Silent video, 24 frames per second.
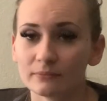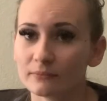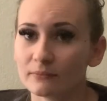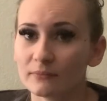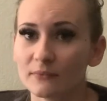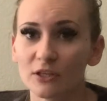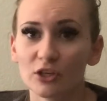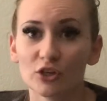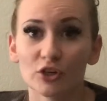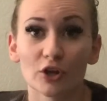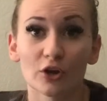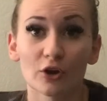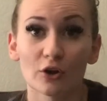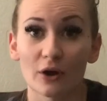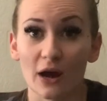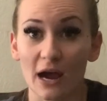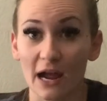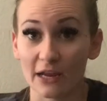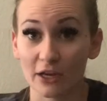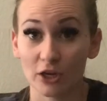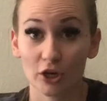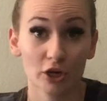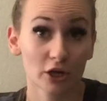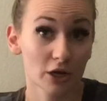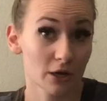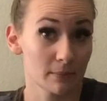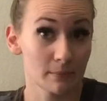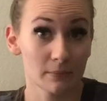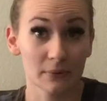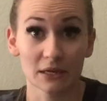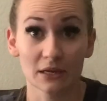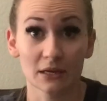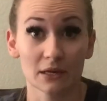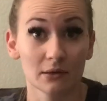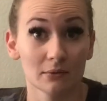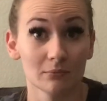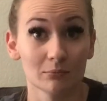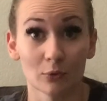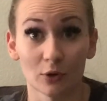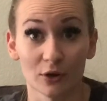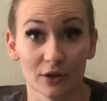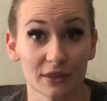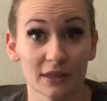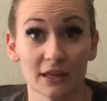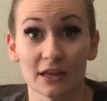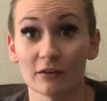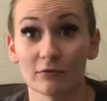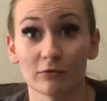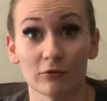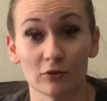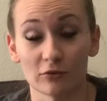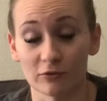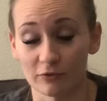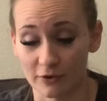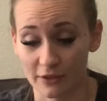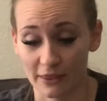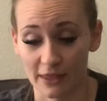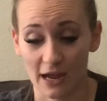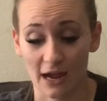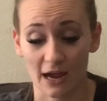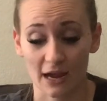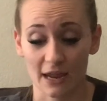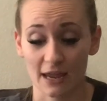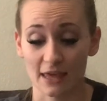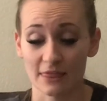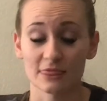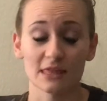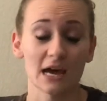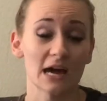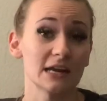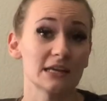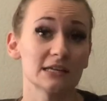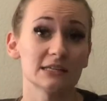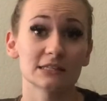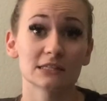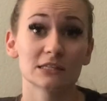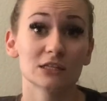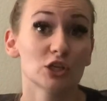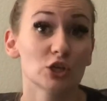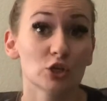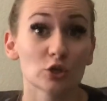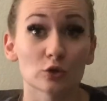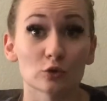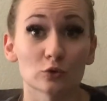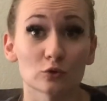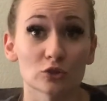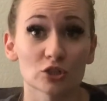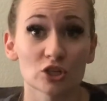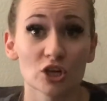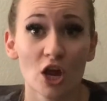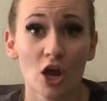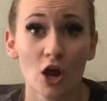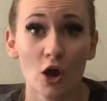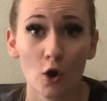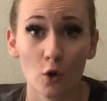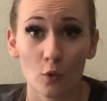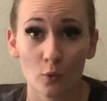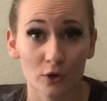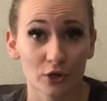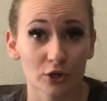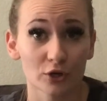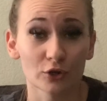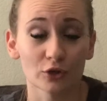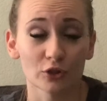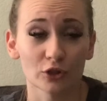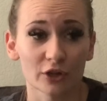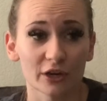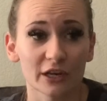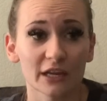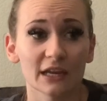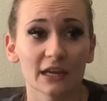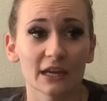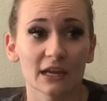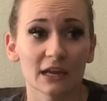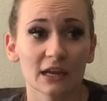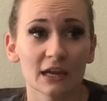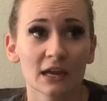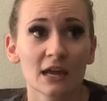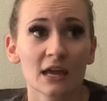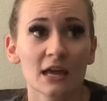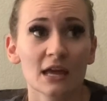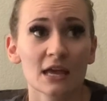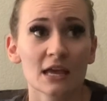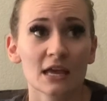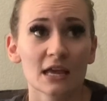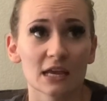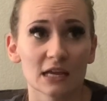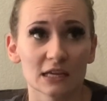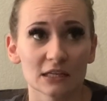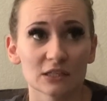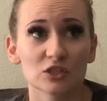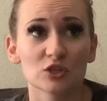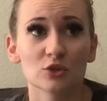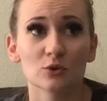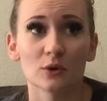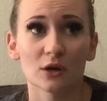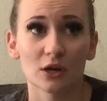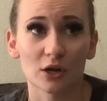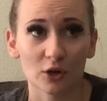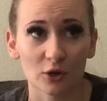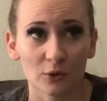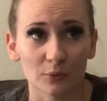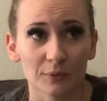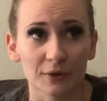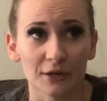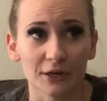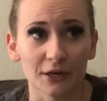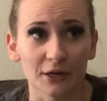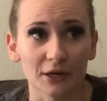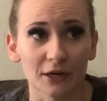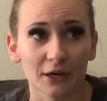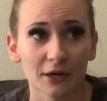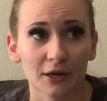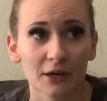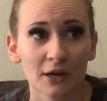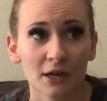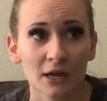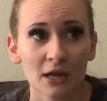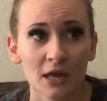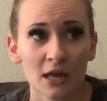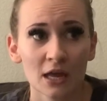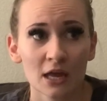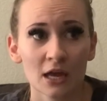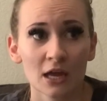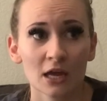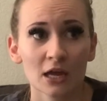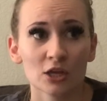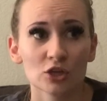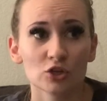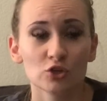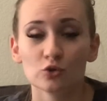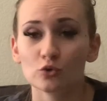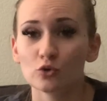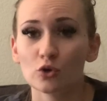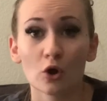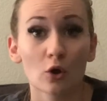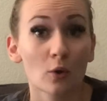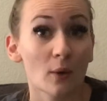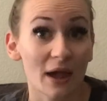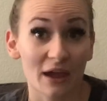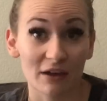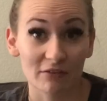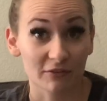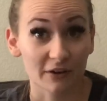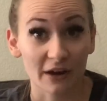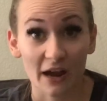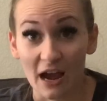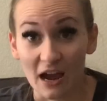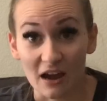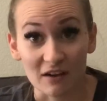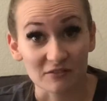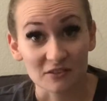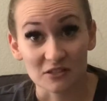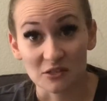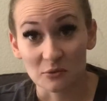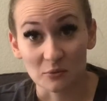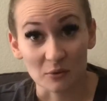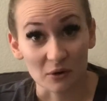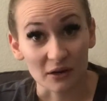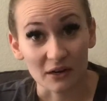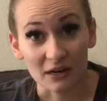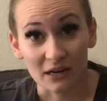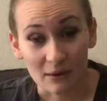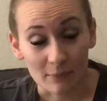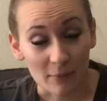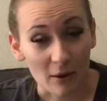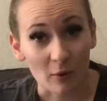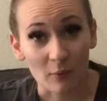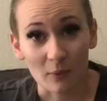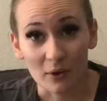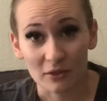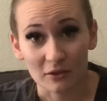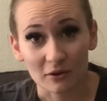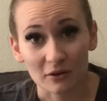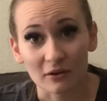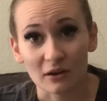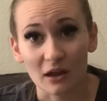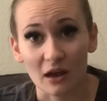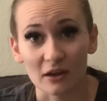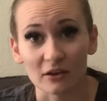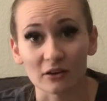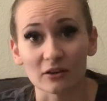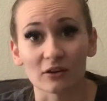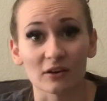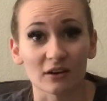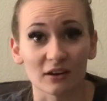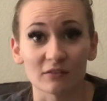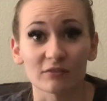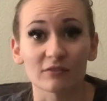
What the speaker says: you know, I couldn't be more thankful for that. And that is huge when you're looking into a career. You don't ever have to worry about whether or not you're gonna